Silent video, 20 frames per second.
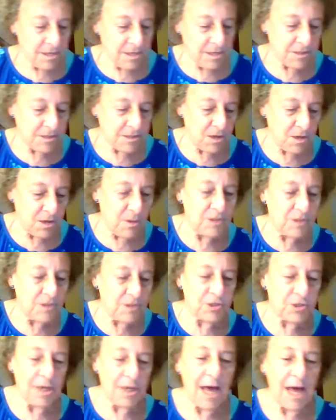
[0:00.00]
So in
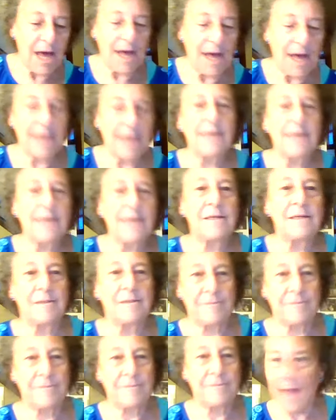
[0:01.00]
July,
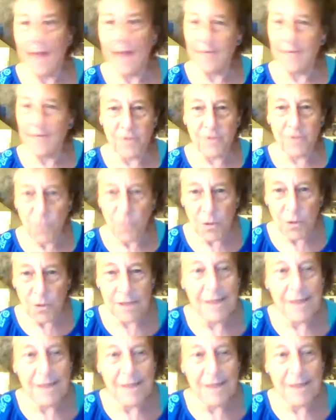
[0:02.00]
after the world had